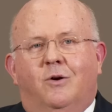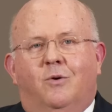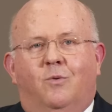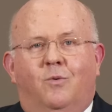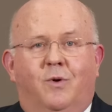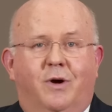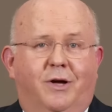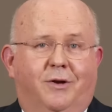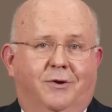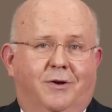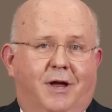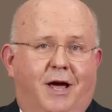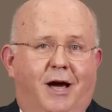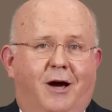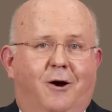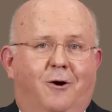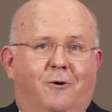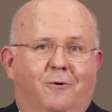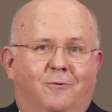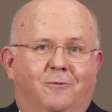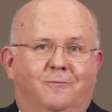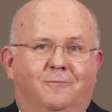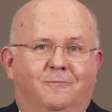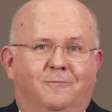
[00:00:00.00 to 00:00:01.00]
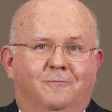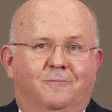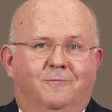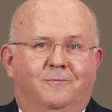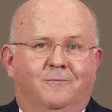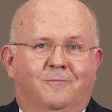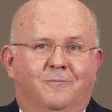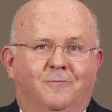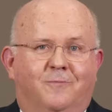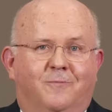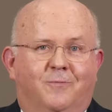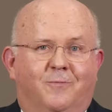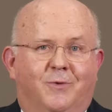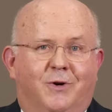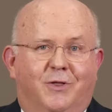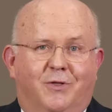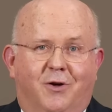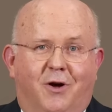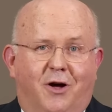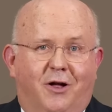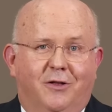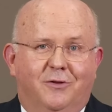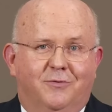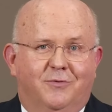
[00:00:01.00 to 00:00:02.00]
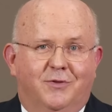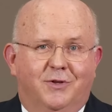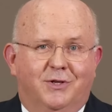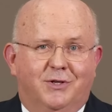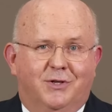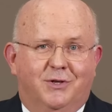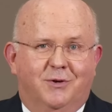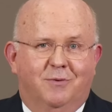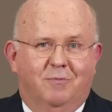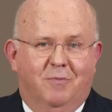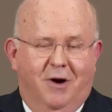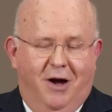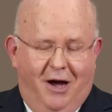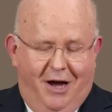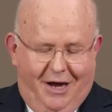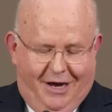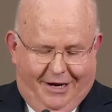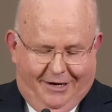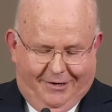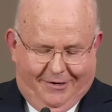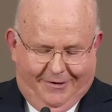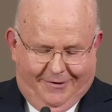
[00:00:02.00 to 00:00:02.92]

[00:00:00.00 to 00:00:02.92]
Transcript: Well, now, with all of this in mind,